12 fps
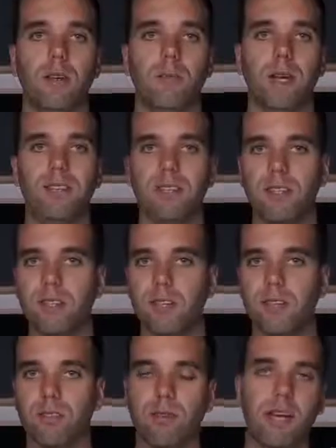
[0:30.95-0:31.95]

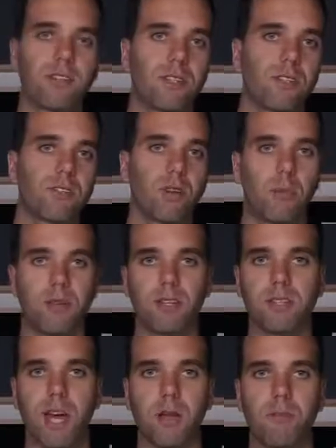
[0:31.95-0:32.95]
Basically, scratching is scrubbing a
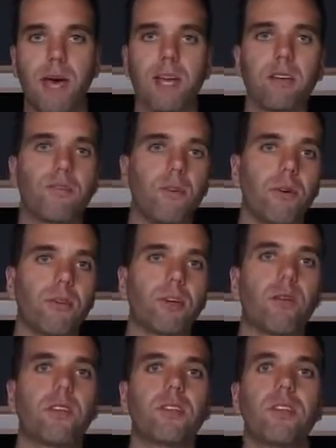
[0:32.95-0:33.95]
sound back and forth
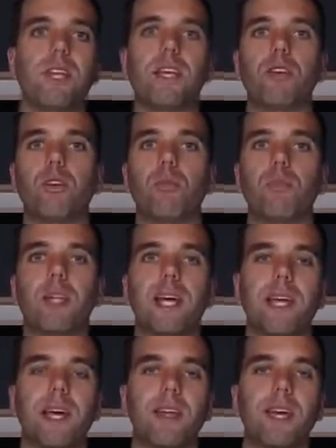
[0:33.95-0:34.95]
across the needle or
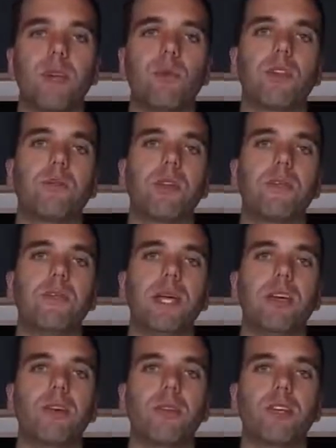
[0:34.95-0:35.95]
playhead in rhythm with a
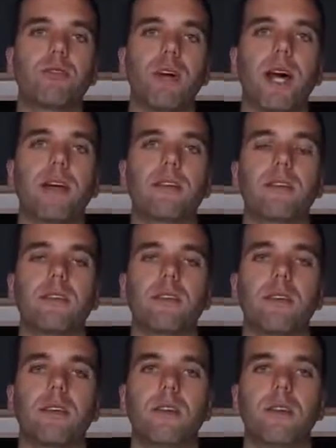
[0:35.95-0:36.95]
beat or a track.
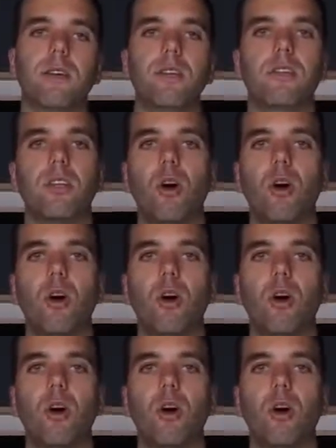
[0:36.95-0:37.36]
So